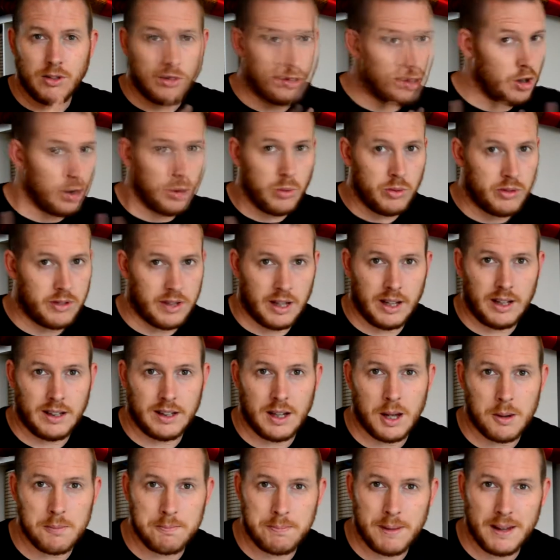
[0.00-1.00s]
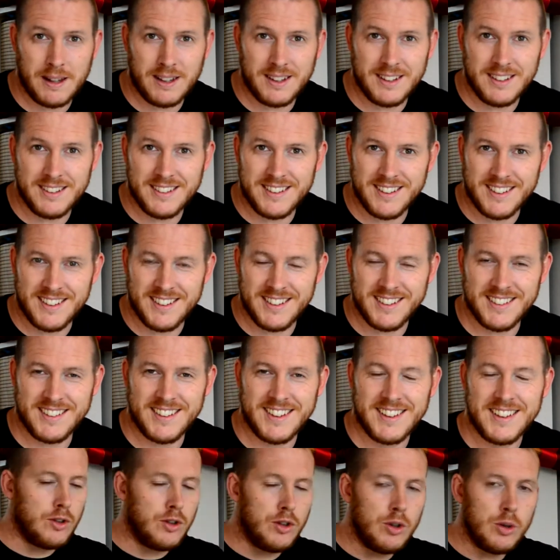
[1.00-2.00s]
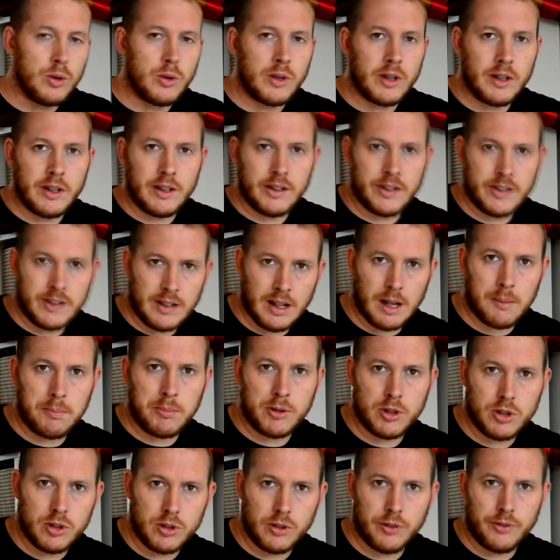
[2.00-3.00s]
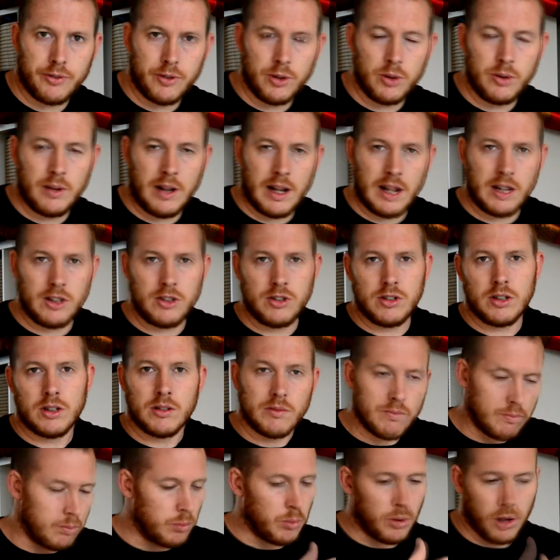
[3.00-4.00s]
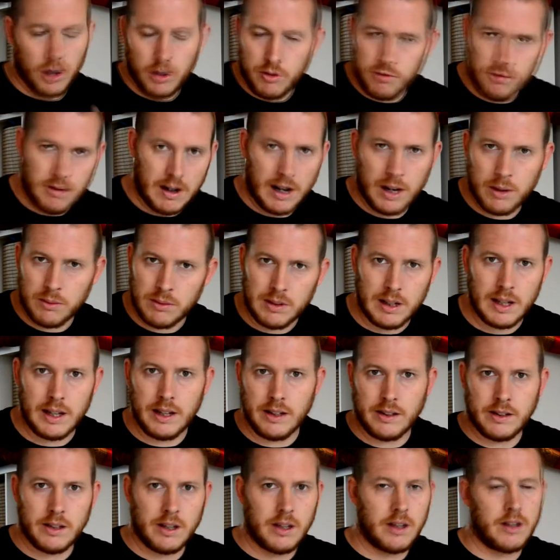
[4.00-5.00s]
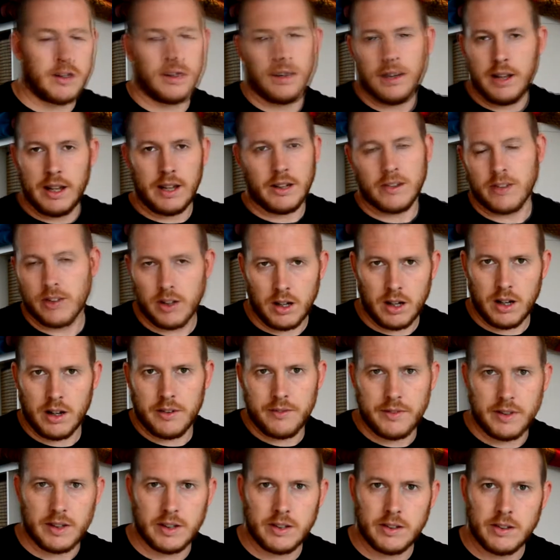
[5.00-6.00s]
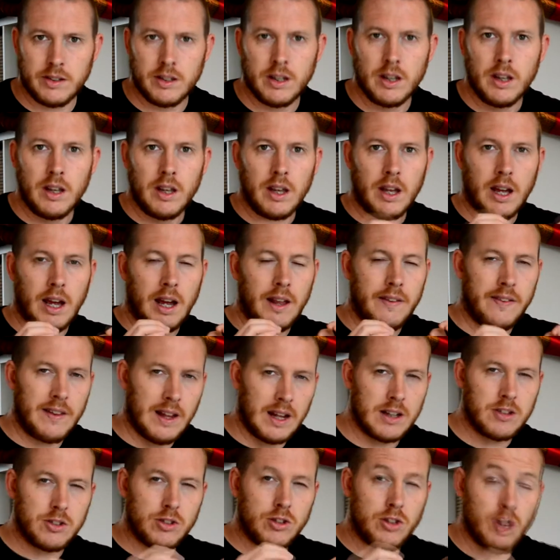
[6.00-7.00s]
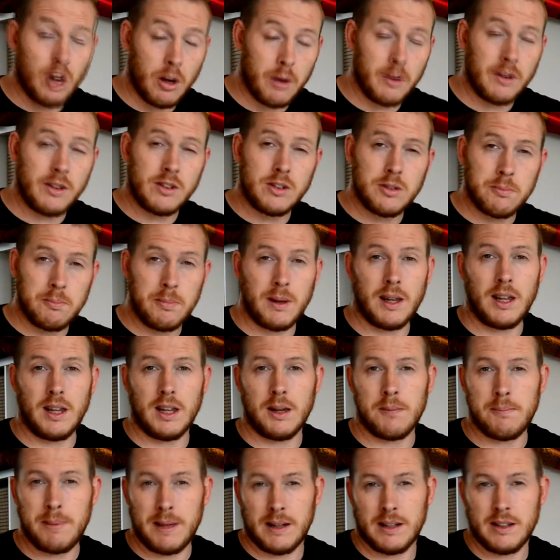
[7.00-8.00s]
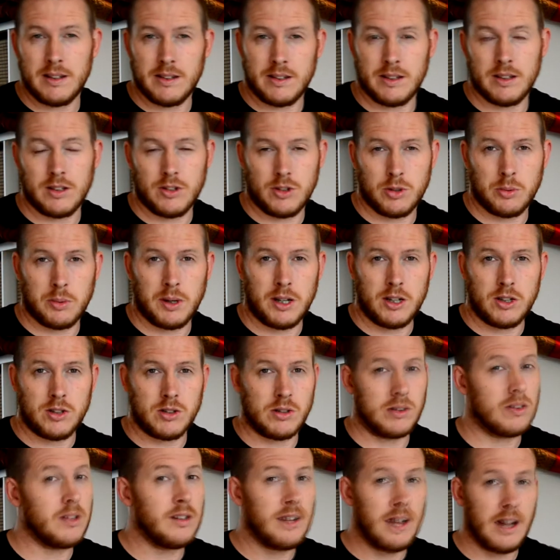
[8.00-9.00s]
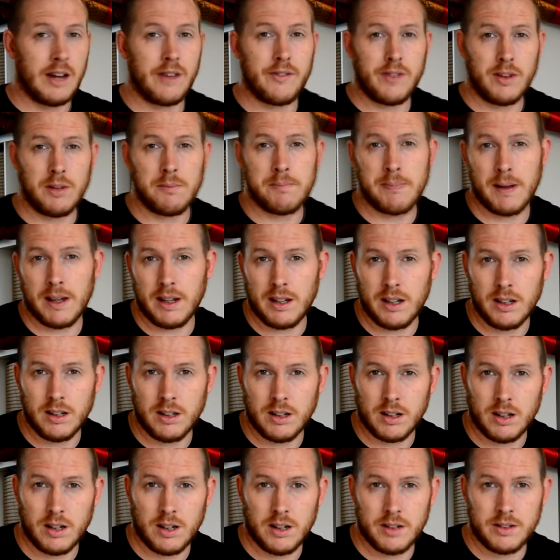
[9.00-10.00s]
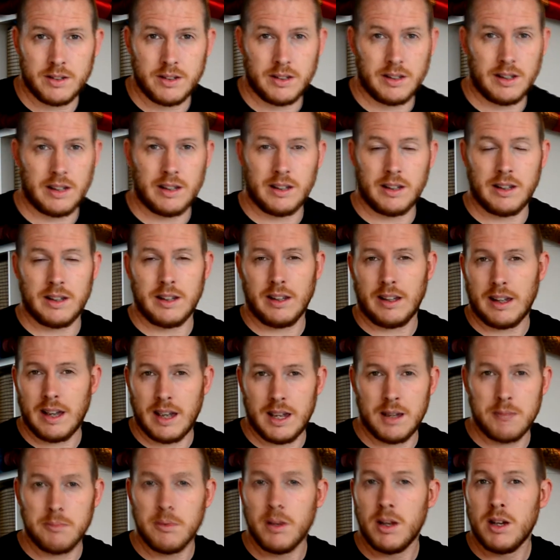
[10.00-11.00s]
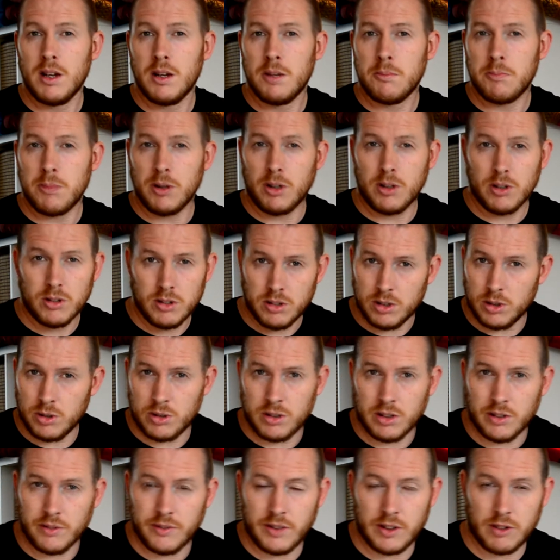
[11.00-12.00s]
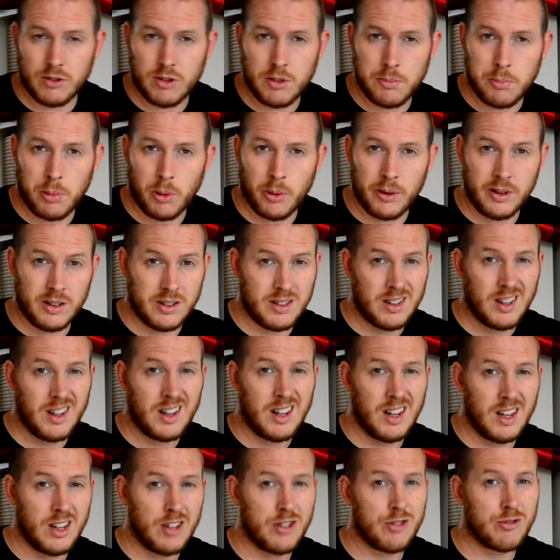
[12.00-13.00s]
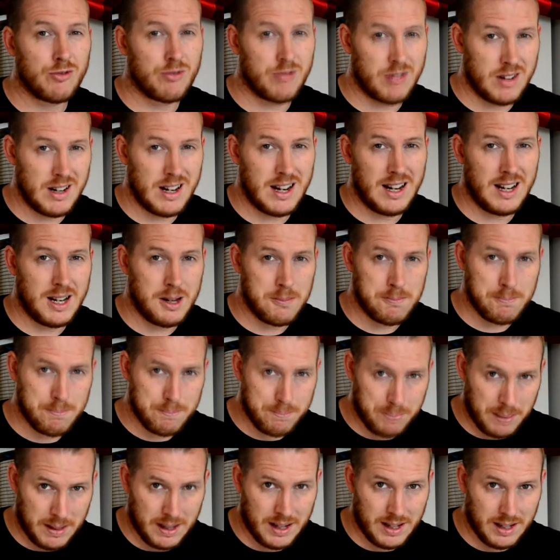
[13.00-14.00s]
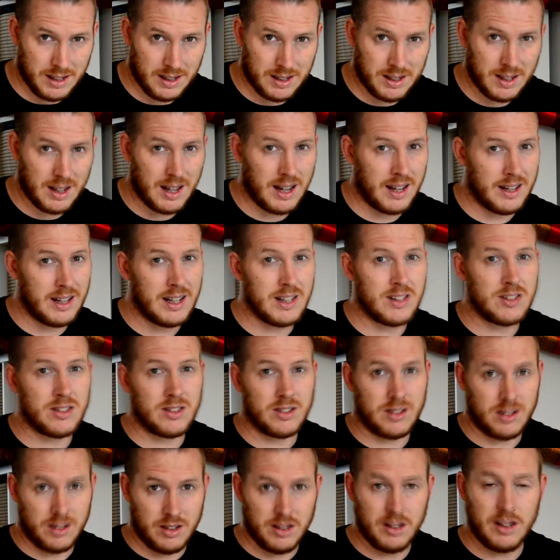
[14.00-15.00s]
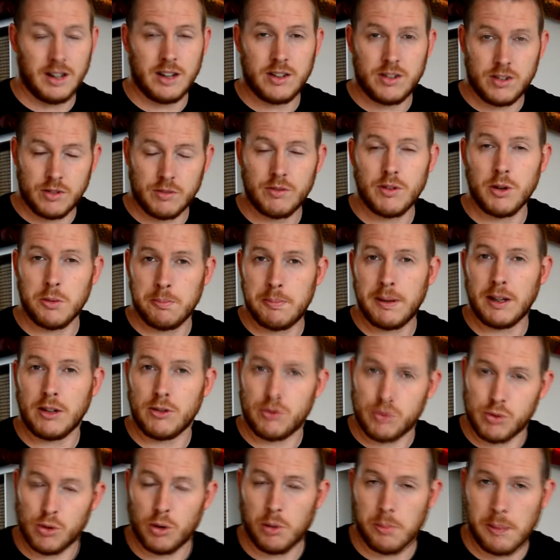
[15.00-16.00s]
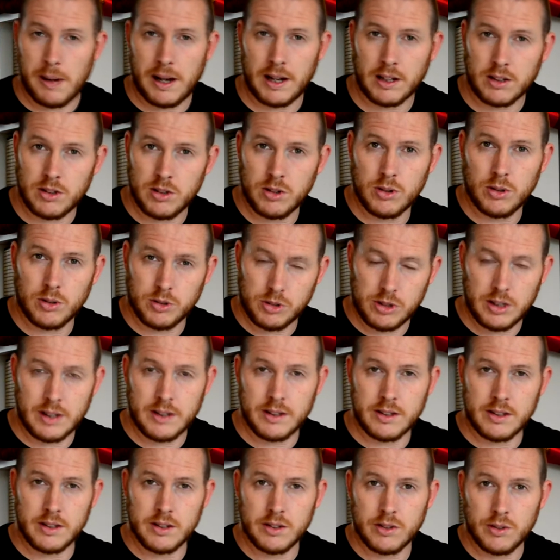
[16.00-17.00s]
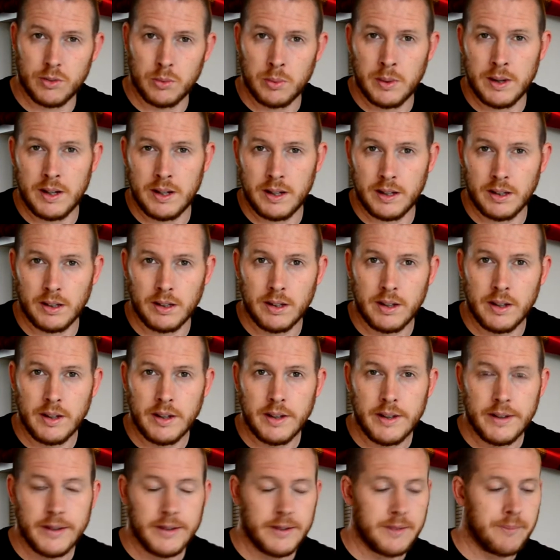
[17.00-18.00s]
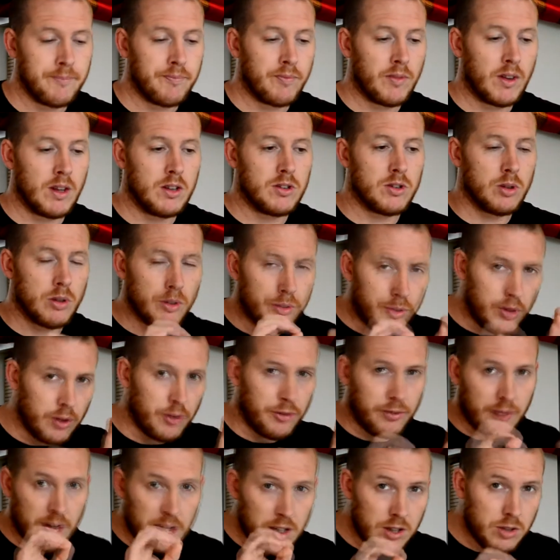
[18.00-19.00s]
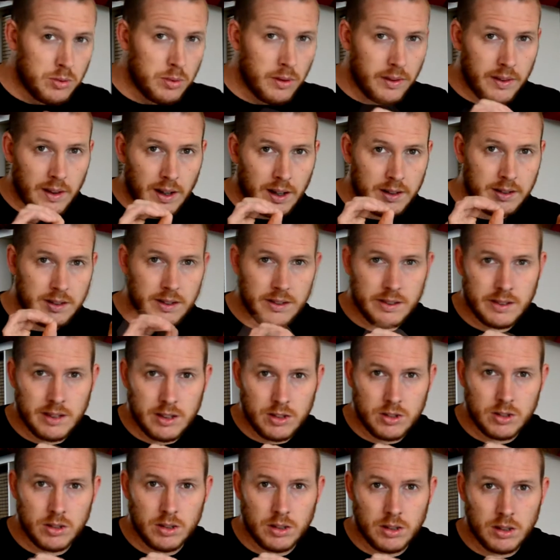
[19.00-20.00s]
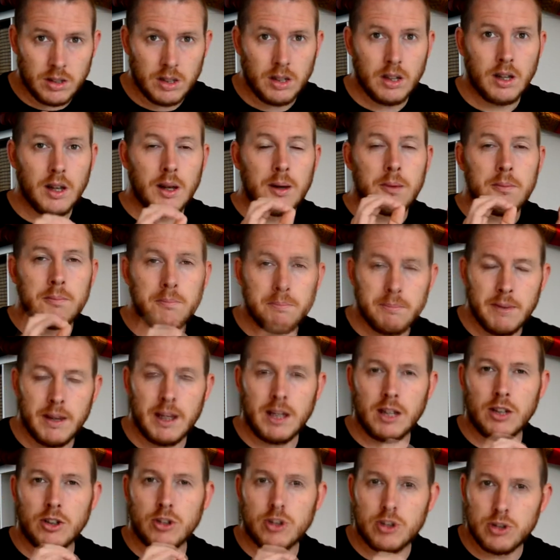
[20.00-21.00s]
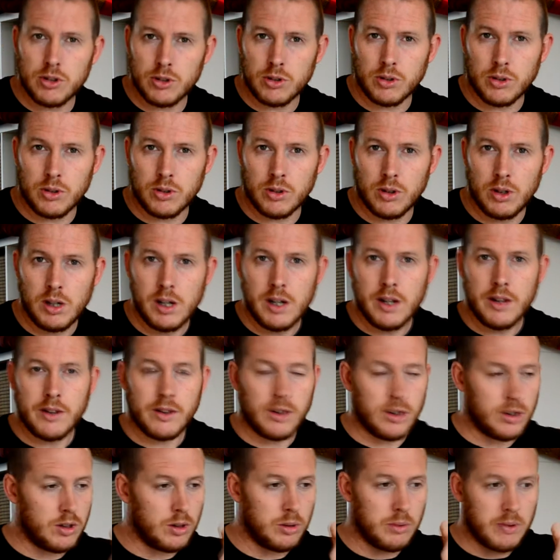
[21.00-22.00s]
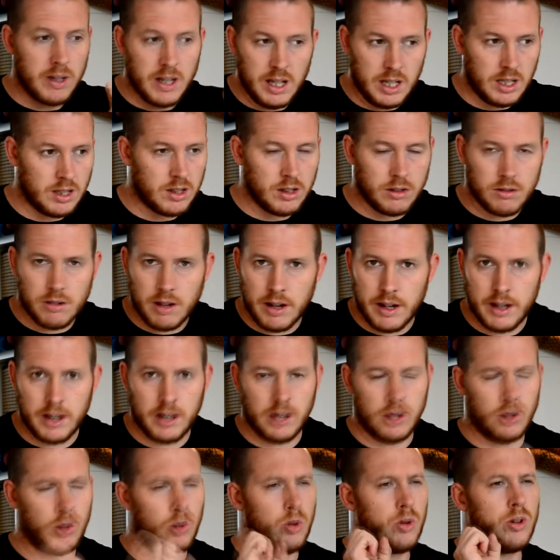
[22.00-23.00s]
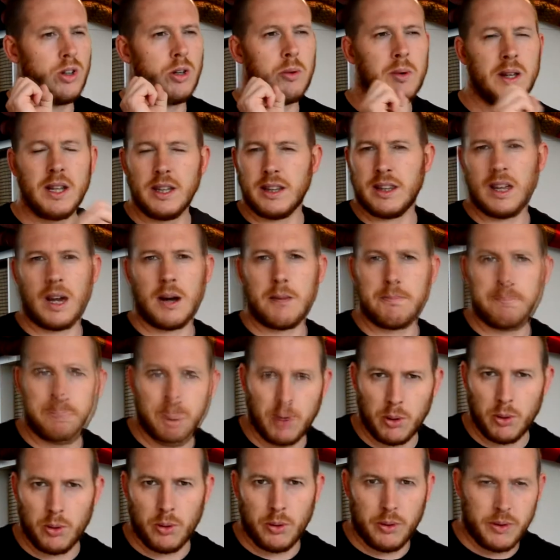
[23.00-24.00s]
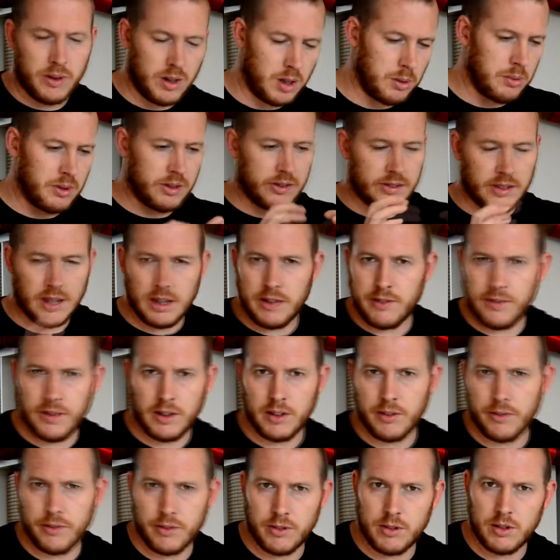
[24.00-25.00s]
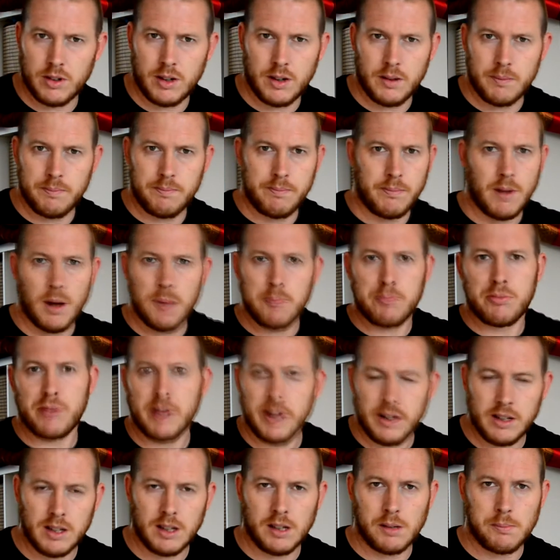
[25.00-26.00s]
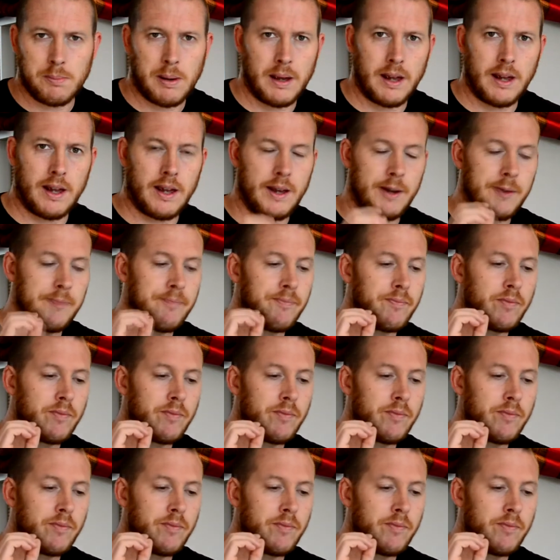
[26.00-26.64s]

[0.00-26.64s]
don't take that begging card. You can establish your food engine 1 round later, the next harvest, and that's going to be a better situation than having begging cards at the end of the game, because losing victory points is really big, and it's a real big drawback to your chances of winning. So if you're faced with that decision, make sure that you eat the grain, or you eat that boar that you were saving for a breeding pair.